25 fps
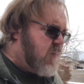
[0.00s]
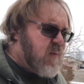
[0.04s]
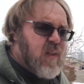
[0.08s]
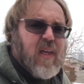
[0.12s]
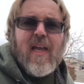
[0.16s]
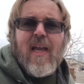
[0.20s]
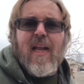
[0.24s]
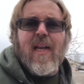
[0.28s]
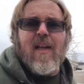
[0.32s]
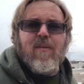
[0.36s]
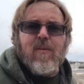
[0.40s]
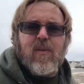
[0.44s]

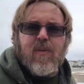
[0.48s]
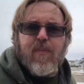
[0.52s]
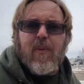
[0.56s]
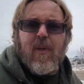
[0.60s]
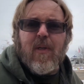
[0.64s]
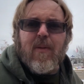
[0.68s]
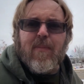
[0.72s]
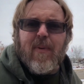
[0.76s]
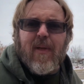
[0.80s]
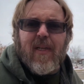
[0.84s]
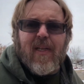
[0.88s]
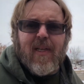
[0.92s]
and it was
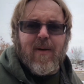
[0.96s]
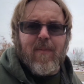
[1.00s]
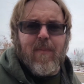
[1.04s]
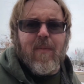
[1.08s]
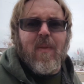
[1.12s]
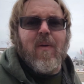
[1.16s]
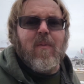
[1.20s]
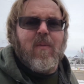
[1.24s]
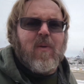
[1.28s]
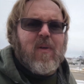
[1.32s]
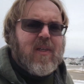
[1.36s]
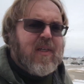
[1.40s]
pretty beat up, and
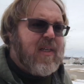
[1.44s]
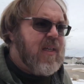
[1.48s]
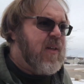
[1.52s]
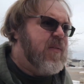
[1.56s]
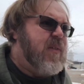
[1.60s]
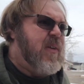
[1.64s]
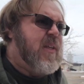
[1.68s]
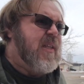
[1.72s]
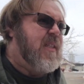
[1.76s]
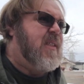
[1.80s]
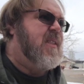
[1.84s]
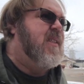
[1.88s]
they wouldn't give
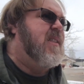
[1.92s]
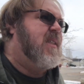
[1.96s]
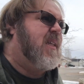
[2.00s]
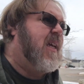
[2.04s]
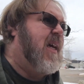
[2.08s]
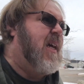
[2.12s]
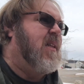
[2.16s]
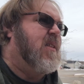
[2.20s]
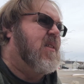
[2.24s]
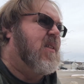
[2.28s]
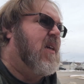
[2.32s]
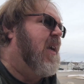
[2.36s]
any
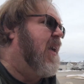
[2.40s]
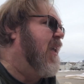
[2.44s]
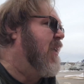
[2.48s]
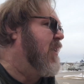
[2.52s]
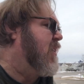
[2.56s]
discounts on it.